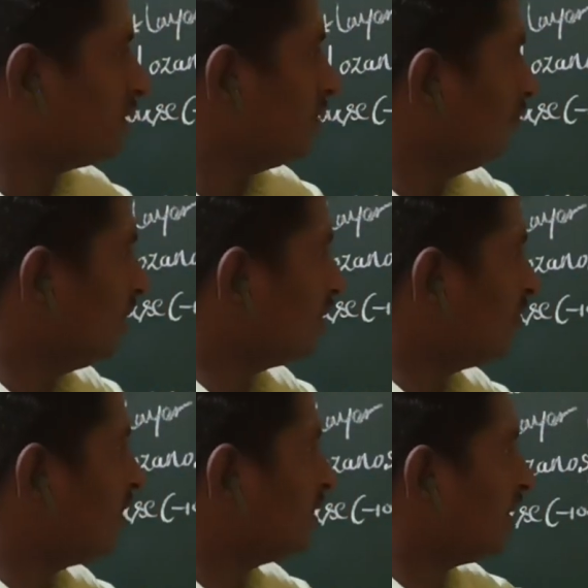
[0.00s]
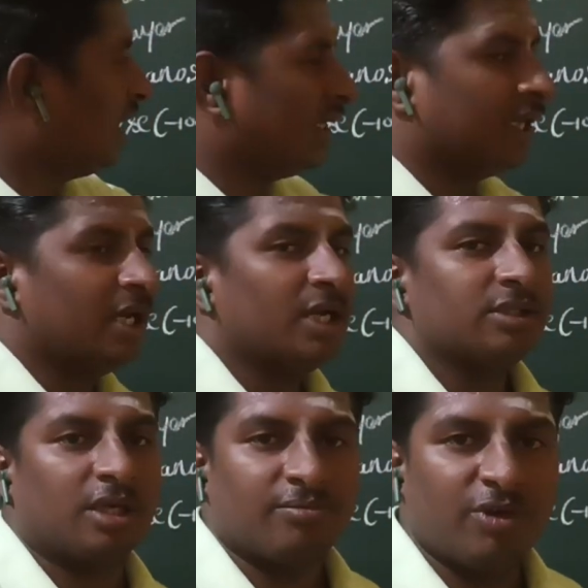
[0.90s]
mesophos and
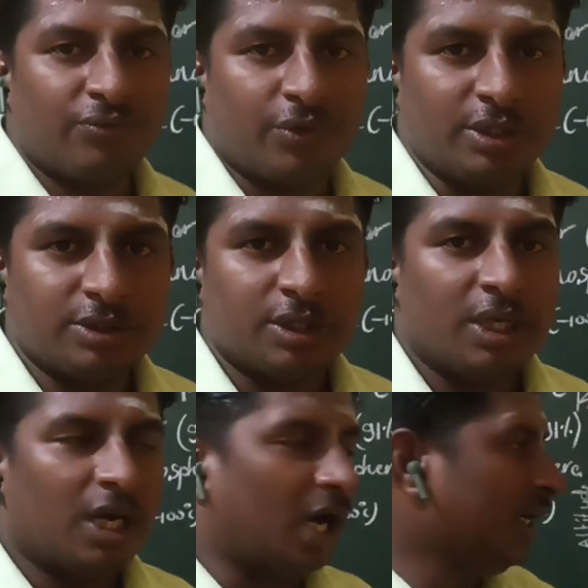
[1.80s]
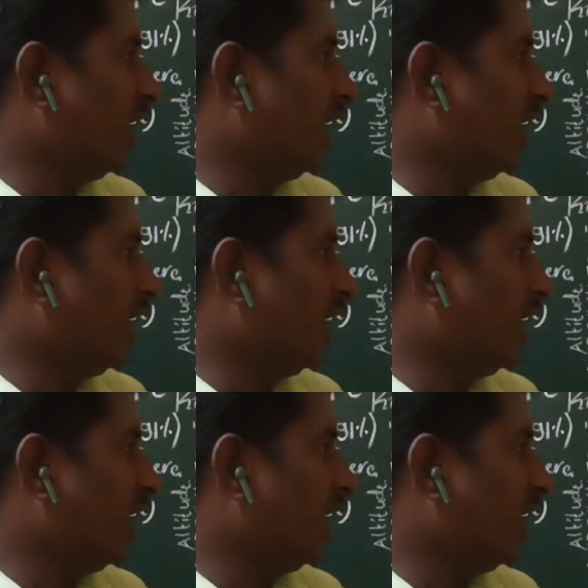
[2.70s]
thermophos, and